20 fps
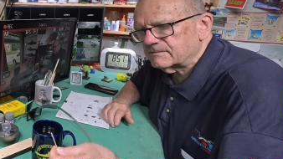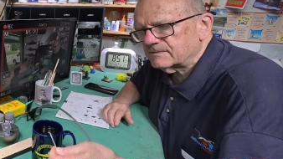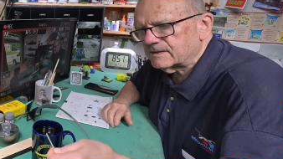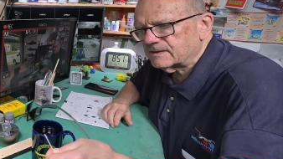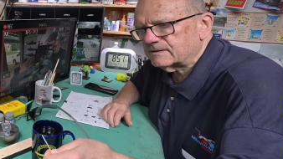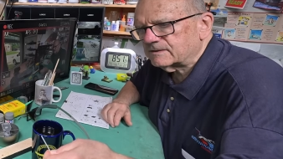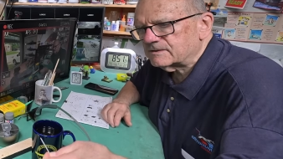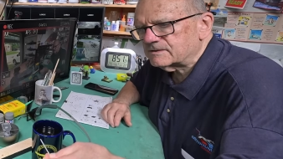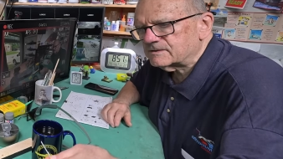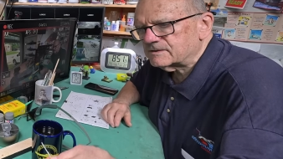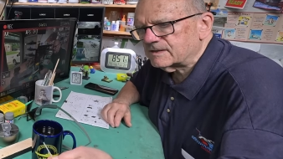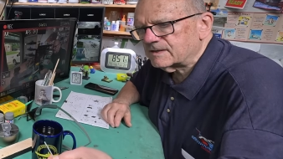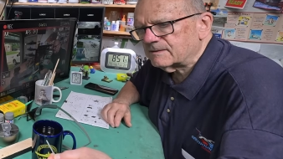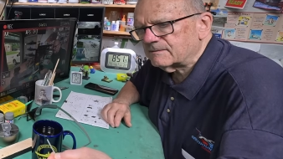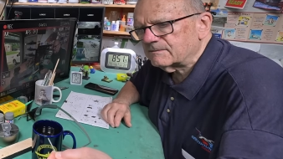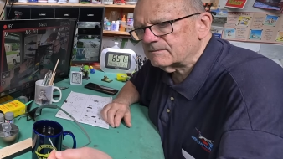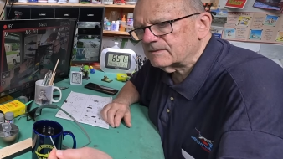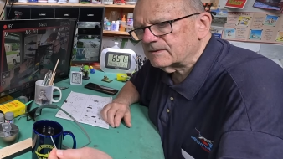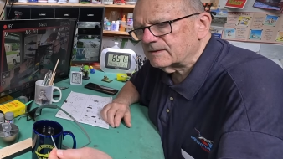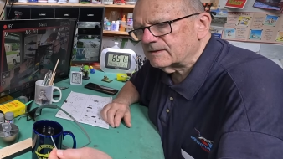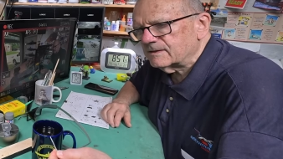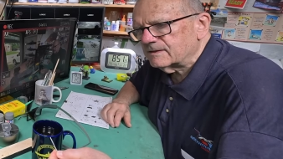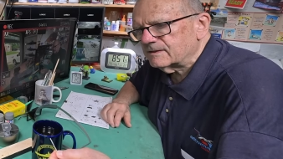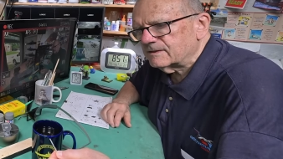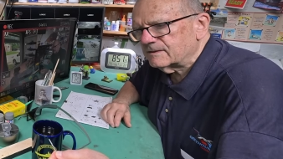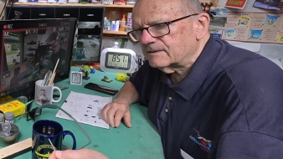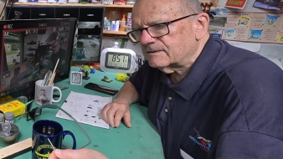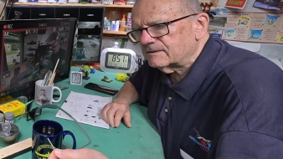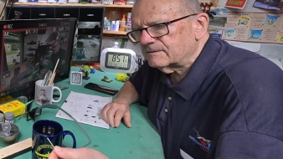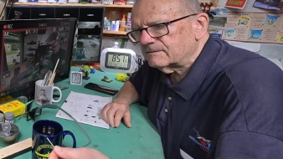at the same
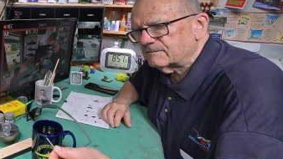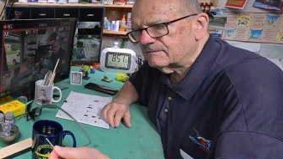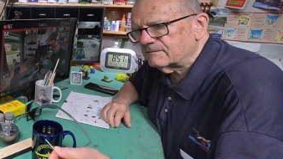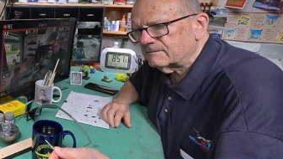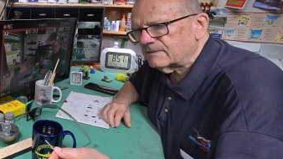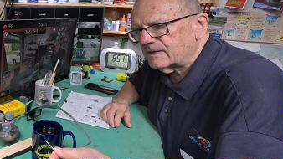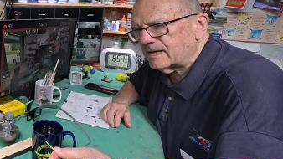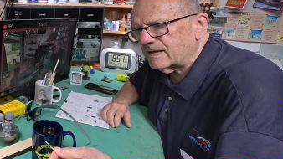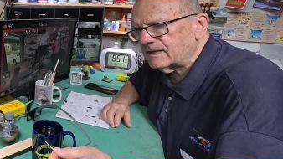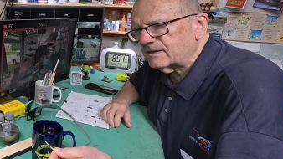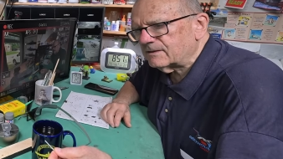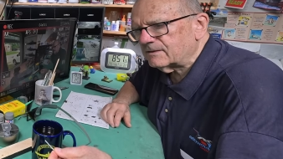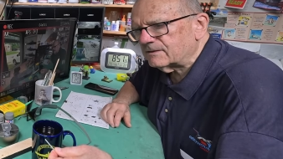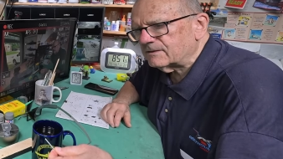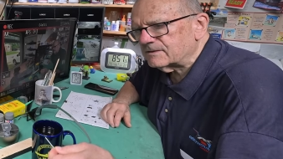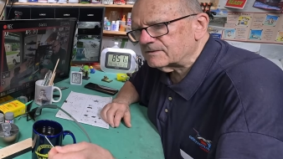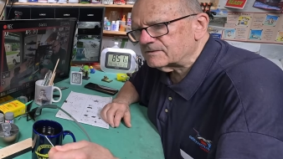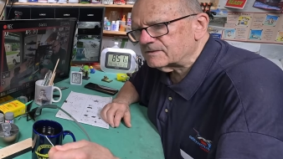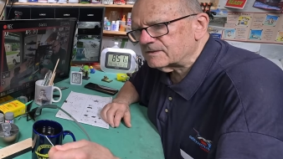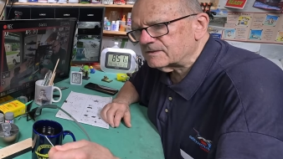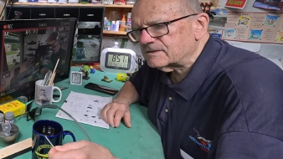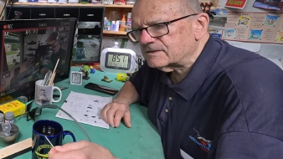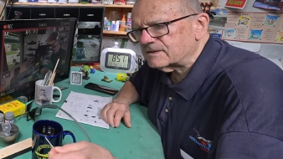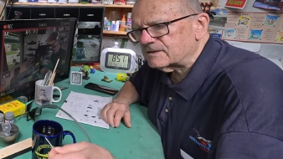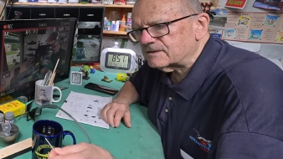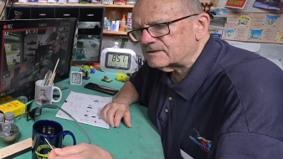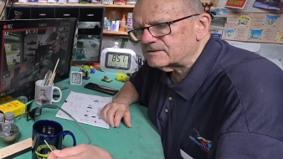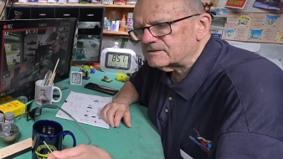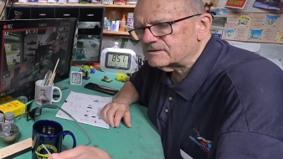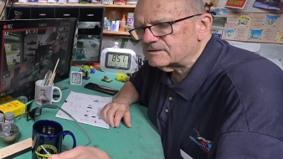angle as this
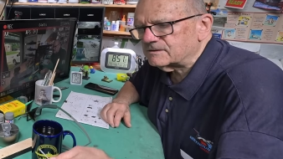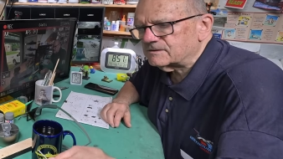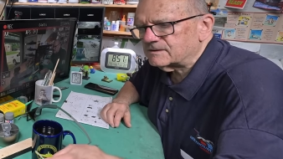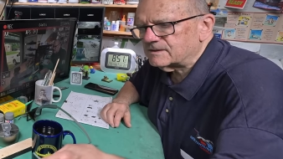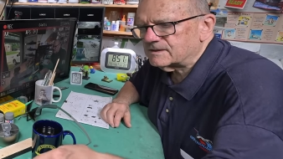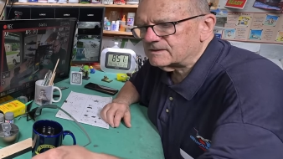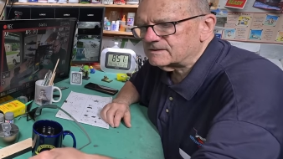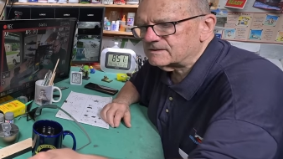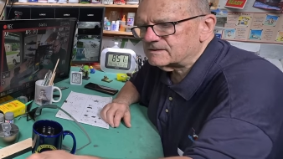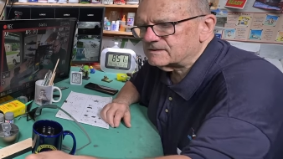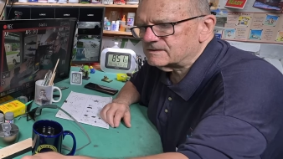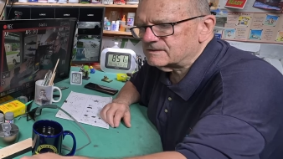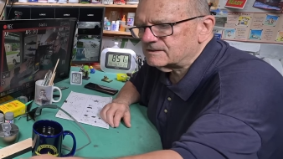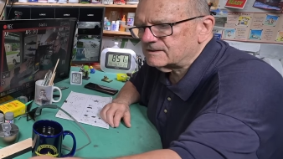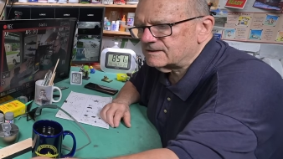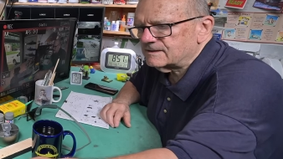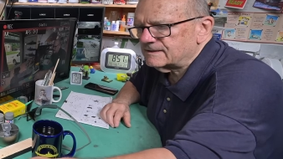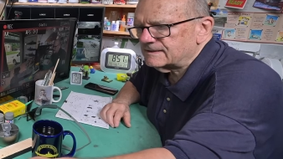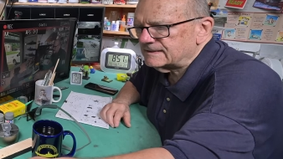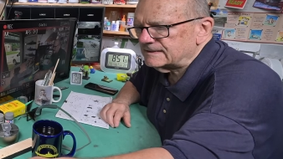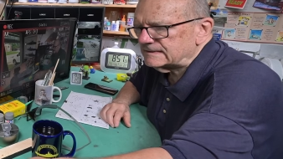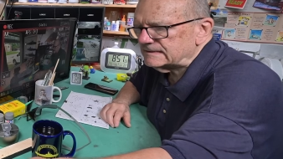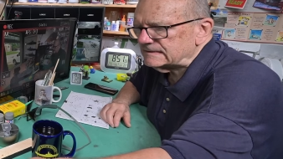is. So that's, uh,